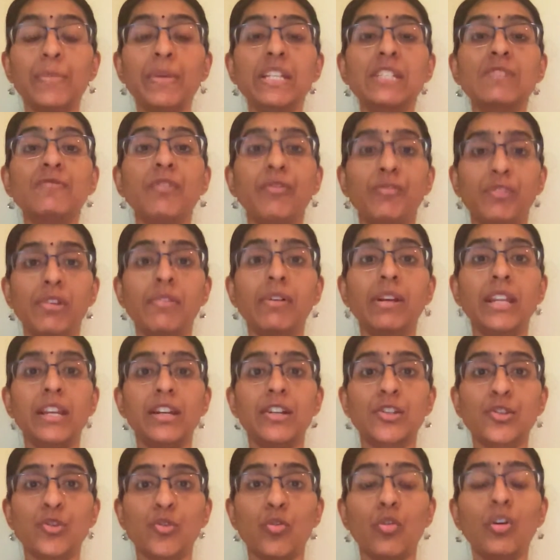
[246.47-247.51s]
he is 51
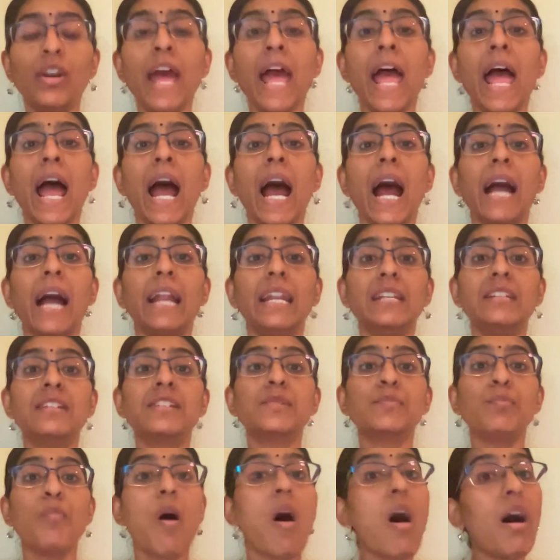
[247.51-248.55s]
years old, and it is
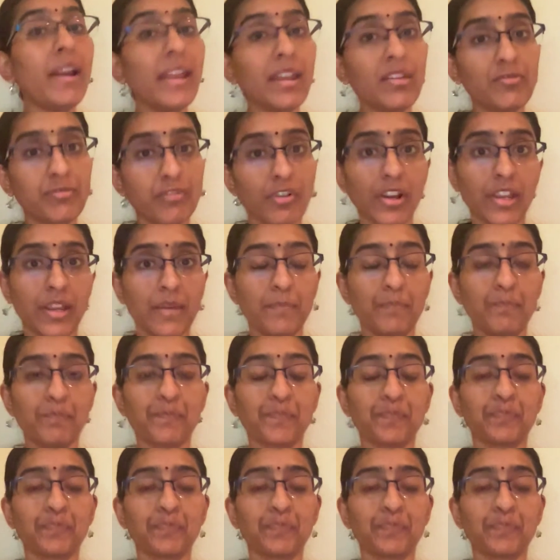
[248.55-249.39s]
morning for him.